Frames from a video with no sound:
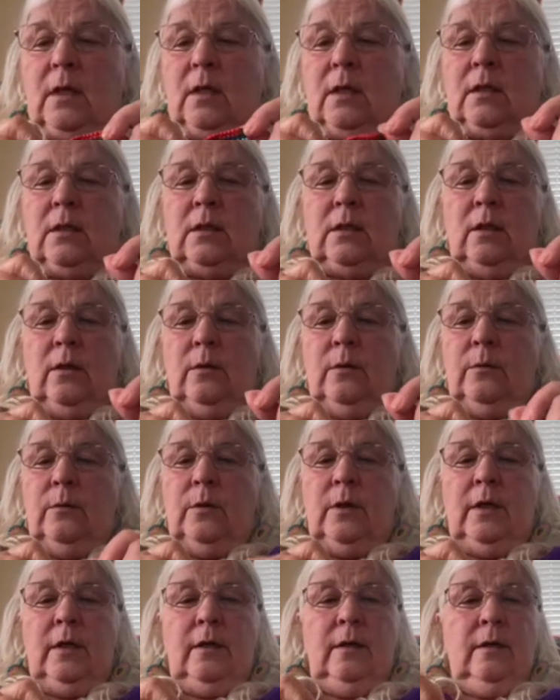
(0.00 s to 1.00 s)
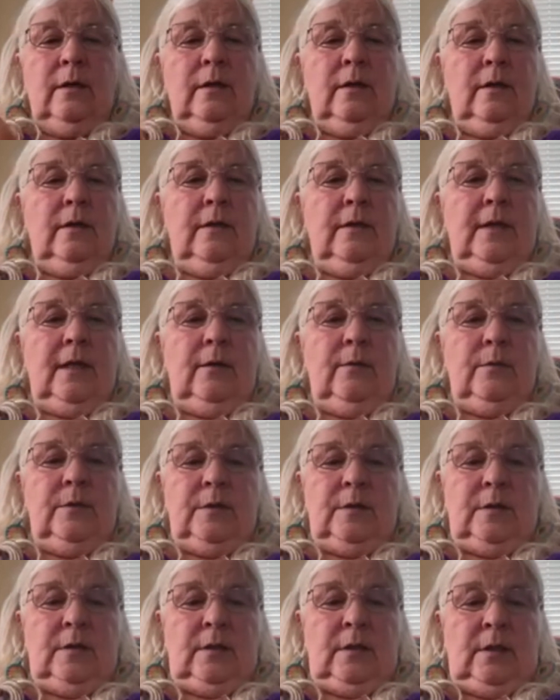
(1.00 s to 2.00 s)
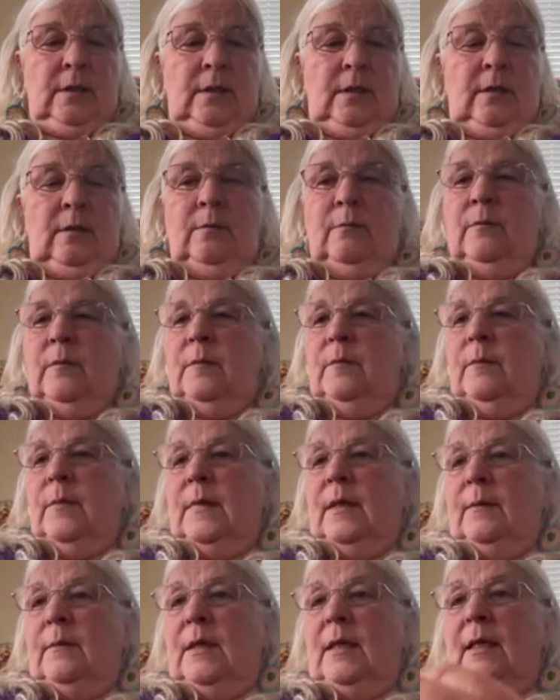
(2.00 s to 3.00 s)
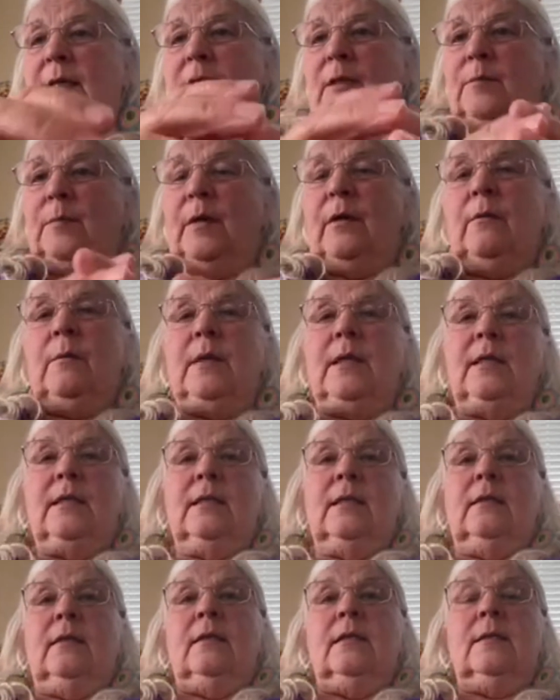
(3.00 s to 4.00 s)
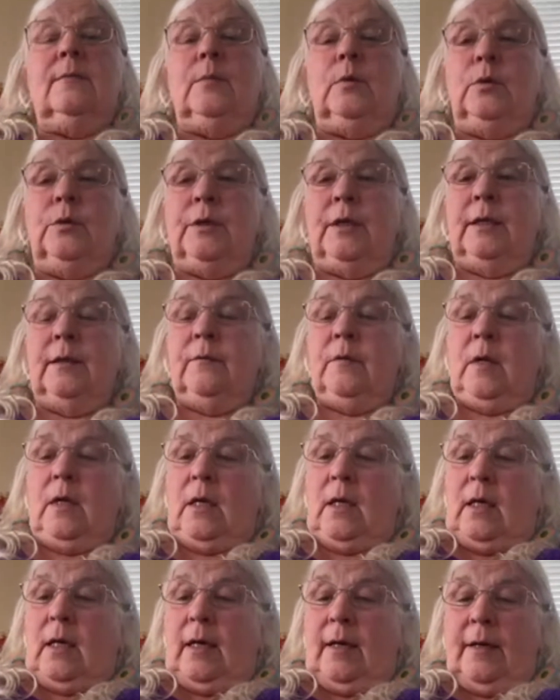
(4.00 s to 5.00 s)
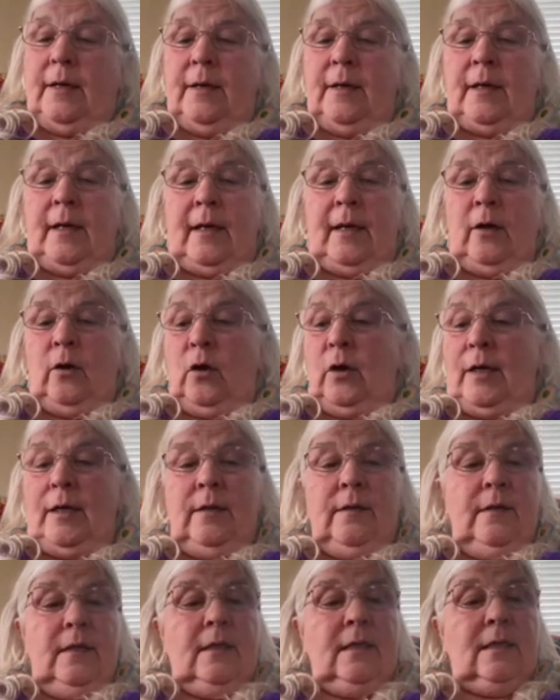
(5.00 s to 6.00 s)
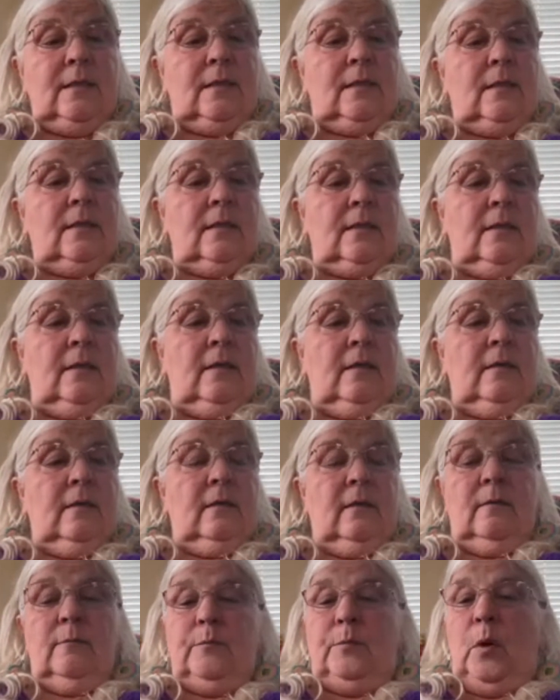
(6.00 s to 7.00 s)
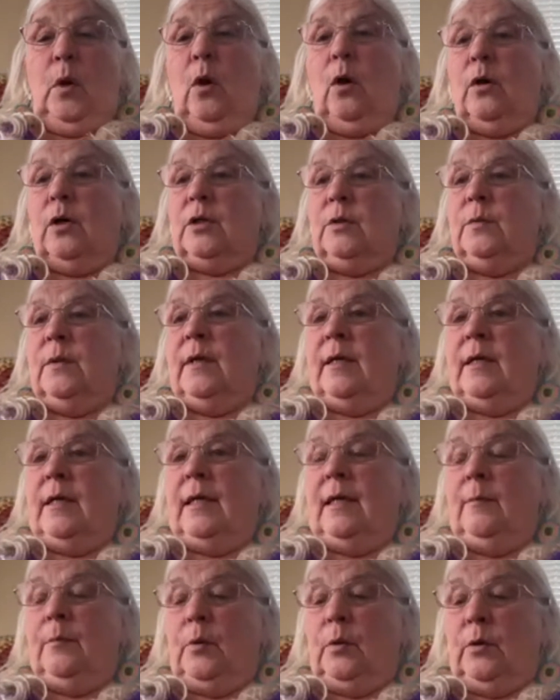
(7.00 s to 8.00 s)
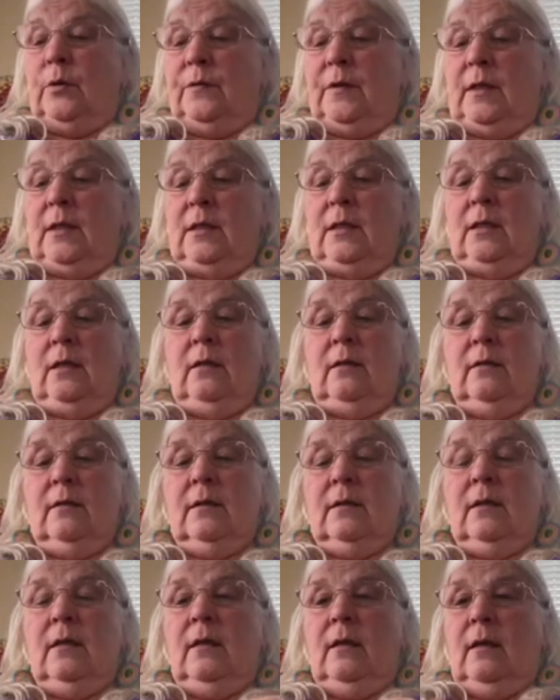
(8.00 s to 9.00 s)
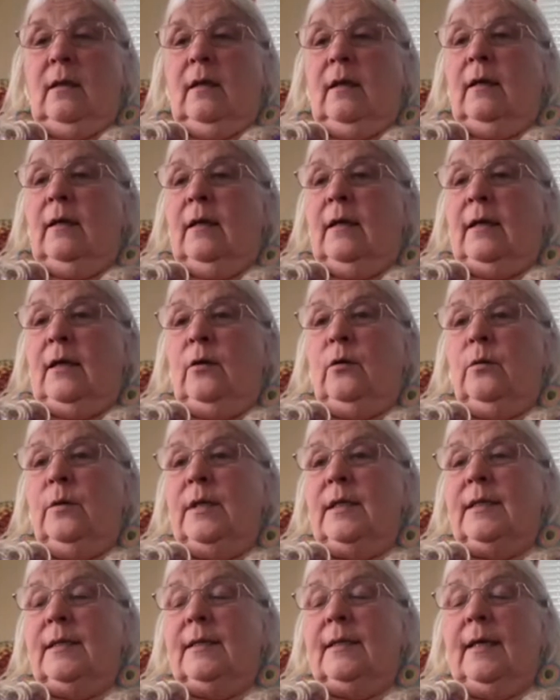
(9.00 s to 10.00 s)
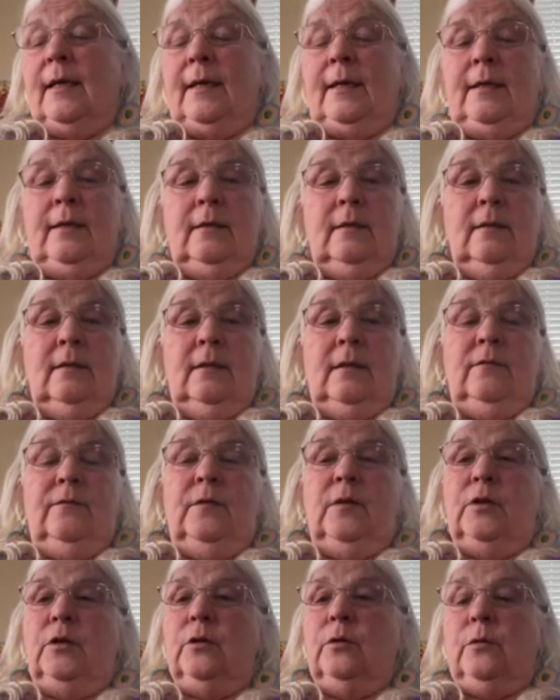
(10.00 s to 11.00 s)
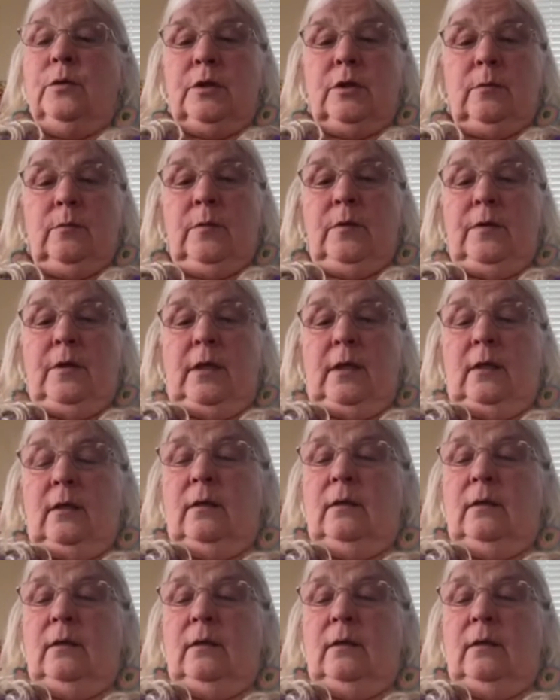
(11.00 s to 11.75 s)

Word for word: So uh, that was me experimenting this morning. Uh, in this uh, box where I keep all these yarns, I, I always say if you do something